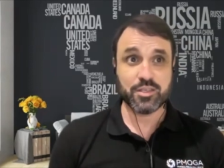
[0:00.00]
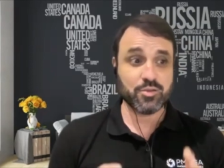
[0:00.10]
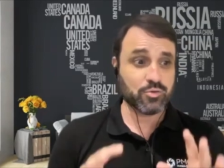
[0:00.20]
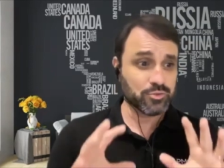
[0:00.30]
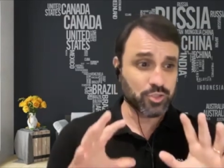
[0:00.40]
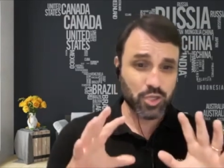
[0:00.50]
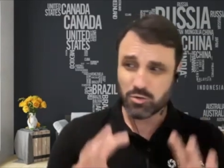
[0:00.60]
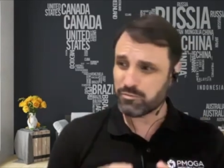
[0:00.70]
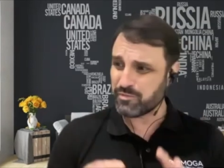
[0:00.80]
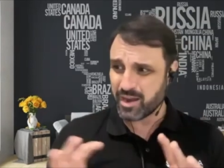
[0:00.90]
you
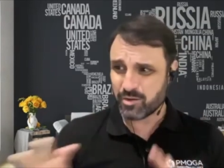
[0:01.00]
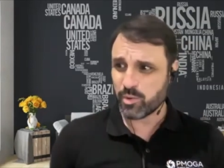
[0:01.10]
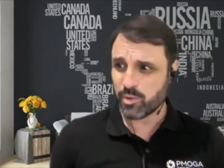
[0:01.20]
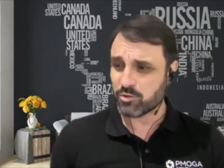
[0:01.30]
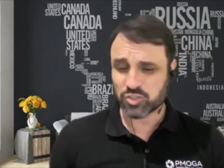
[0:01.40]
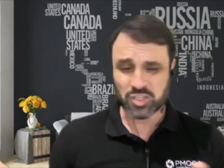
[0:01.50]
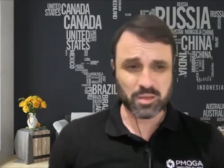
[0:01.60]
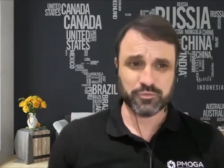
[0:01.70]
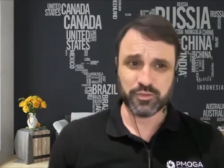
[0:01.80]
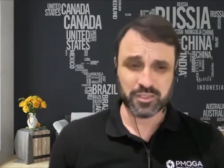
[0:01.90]
know very well
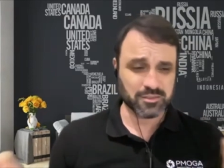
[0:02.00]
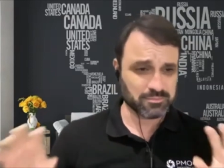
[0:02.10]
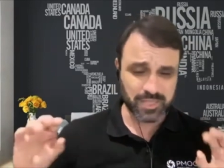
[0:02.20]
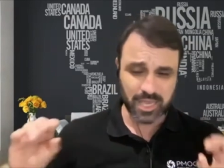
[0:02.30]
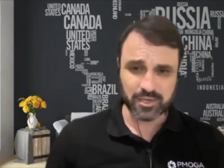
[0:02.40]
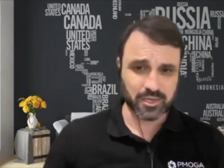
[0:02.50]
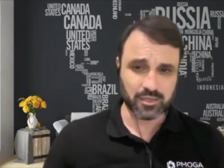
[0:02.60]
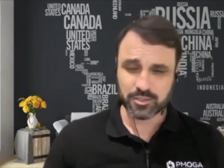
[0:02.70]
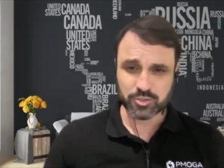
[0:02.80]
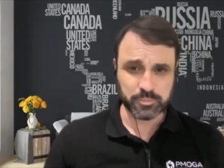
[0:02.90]
something,
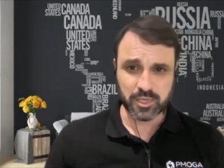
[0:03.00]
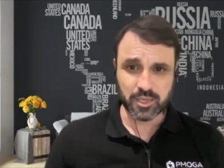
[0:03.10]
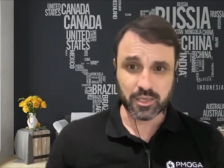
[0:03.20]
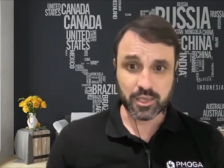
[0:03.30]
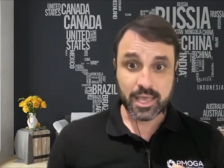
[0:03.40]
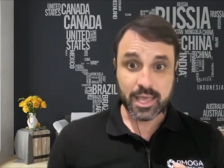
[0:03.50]
technically speaking,